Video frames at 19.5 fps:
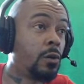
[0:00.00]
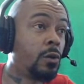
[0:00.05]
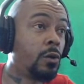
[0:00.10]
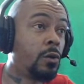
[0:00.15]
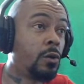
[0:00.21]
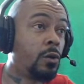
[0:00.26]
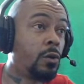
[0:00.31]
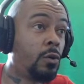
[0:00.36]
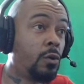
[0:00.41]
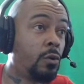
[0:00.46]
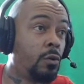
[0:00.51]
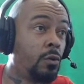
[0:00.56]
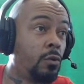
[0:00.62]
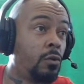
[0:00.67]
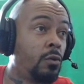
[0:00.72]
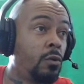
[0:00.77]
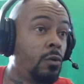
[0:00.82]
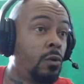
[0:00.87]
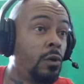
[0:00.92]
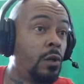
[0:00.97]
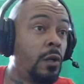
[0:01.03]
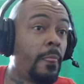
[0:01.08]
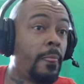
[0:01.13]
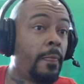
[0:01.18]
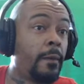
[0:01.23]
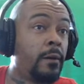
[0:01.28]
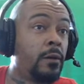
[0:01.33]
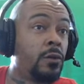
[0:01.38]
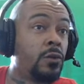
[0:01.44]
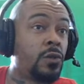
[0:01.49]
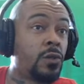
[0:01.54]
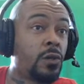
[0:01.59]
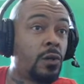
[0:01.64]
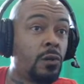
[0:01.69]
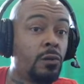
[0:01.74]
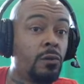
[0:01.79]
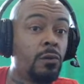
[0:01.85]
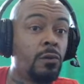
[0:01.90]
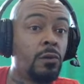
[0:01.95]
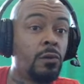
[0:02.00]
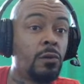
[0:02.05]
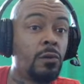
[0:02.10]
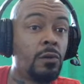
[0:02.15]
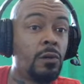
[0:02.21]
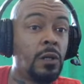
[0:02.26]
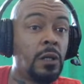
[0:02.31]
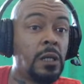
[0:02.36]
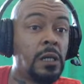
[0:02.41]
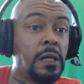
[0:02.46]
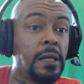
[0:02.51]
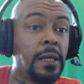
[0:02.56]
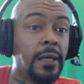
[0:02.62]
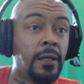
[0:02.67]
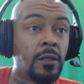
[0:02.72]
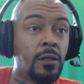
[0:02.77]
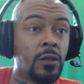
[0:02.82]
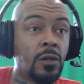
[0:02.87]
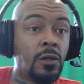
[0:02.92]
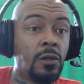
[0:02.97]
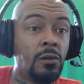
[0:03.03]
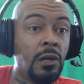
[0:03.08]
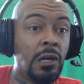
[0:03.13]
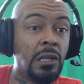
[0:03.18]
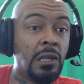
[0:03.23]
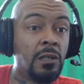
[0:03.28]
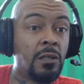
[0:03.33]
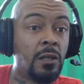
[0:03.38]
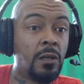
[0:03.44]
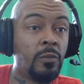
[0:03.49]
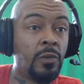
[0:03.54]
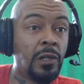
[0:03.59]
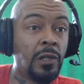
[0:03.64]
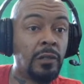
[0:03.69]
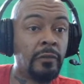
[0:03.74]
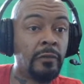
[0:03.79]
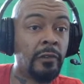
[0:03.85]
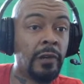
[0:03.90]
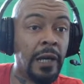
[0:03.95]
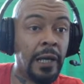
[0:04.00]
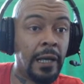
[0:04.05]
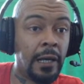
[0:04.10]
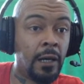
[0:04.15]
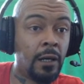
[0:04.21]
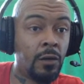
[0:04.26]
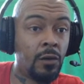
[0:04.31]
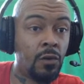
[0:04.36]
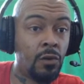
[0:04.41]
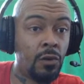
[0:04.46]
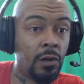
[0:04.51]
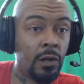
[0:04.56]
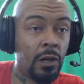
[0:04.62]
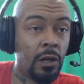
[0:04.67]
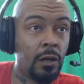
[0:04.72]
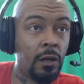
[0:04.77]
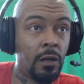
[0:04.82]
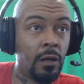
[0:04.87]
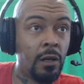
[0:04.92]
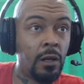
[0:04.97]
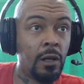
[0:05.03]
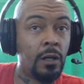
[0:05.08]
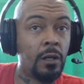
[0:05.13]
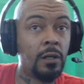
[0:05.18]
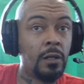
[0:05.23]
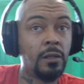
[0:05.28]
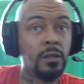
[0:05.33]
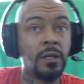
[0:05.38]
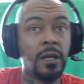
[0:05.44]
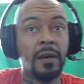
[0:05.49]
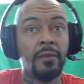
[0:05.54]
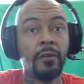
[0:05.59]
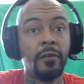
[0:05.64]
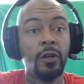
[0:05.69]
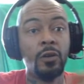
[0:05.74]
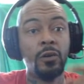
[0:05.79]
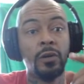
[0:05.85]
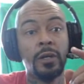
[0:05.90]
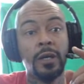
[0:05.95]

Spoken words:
Cool. So, let's go into the bottom right hand corner here to have a look